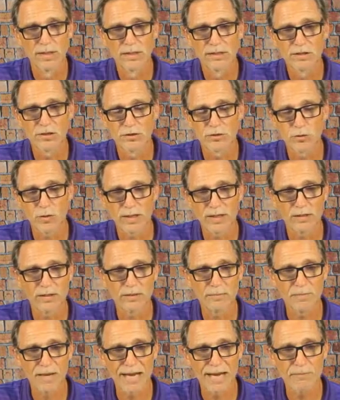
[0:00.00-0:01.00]
to directly
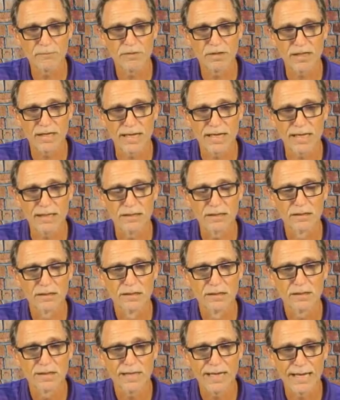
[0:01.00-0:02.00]
map that
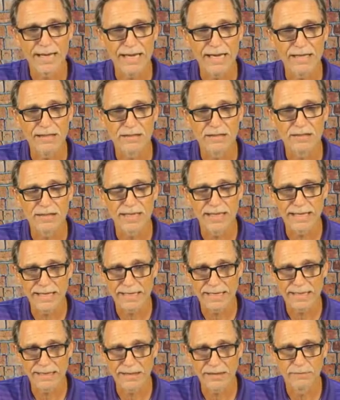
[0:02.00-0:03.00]
as
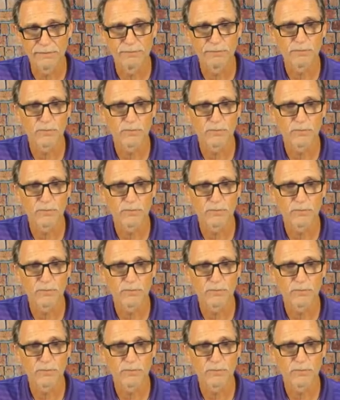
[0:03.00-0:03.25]
a